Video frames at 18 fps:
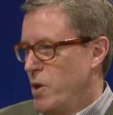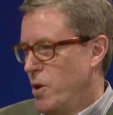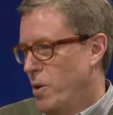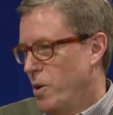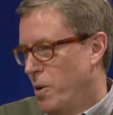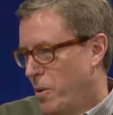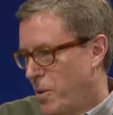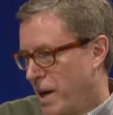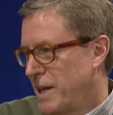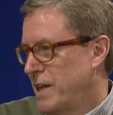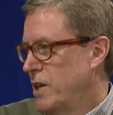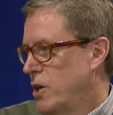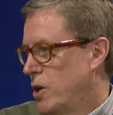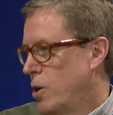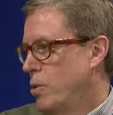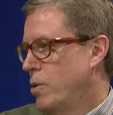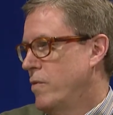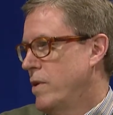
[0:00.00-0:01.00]
or I can
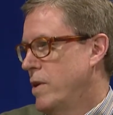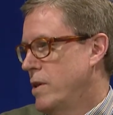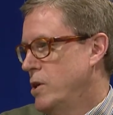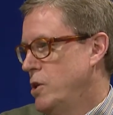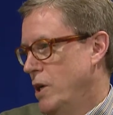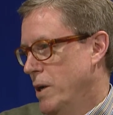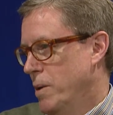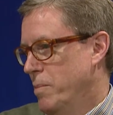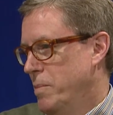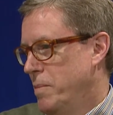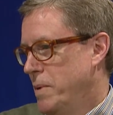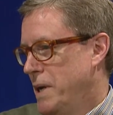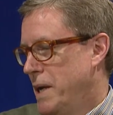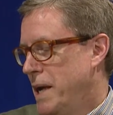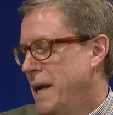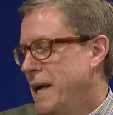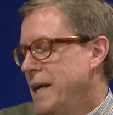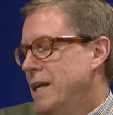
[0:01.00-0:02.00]
go over to the gym,
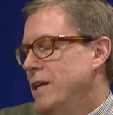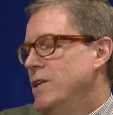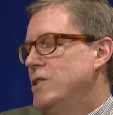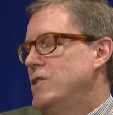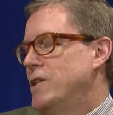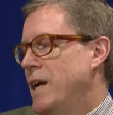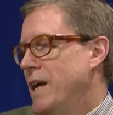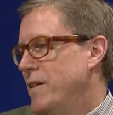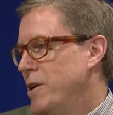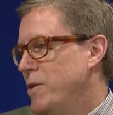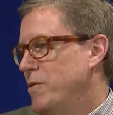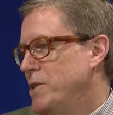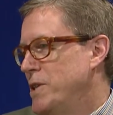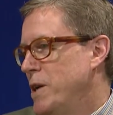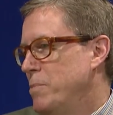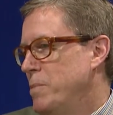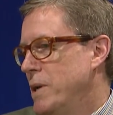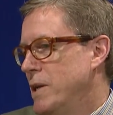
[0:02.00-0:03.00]
and I can just stand there for
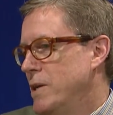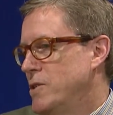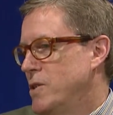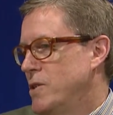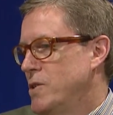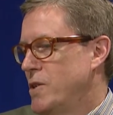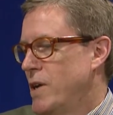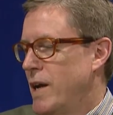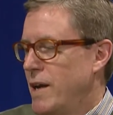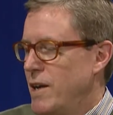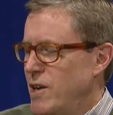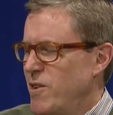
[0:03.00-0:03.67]
10 minutes and say,